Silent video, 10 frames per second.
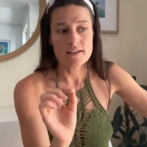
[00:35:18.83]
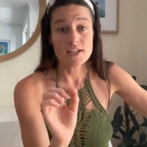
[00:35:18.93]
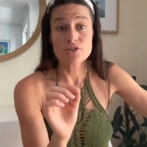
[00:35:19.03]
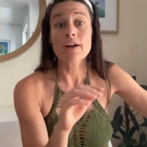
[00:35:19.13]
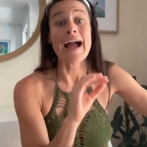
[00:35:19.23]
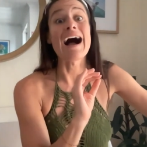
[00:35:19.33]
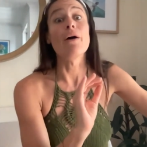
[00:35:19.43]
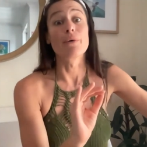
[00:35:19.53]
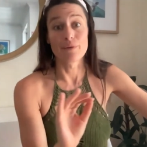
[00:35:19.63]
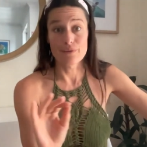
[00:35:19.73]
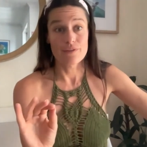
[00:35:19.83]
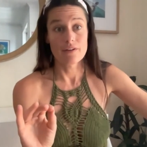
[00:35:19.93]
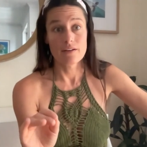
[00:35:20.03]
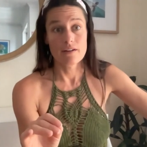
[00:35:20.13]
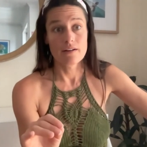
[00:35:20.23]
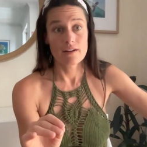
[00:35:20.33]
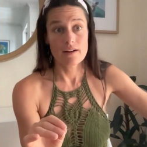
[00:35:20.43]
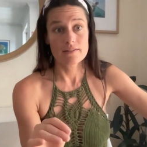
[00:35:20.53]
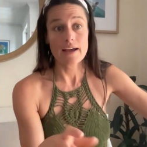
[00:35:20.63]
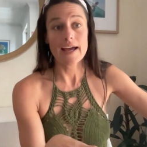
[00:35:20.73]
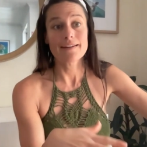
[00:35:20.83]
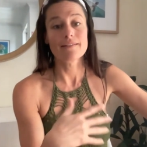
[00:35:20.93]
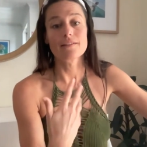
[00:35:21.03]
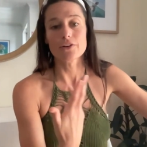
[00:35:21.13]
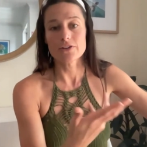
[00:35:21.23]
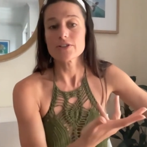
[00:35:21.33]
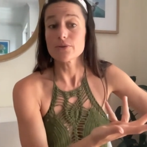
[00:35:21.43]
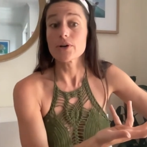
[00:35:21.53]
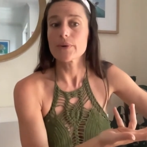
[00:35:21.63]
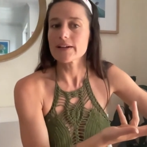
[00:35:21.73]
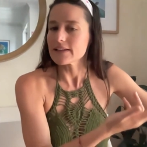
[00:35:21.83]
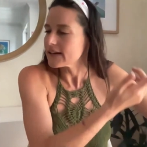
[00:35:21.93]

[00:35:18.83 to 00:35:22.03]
It took hours because I hadn't learned to do it quickly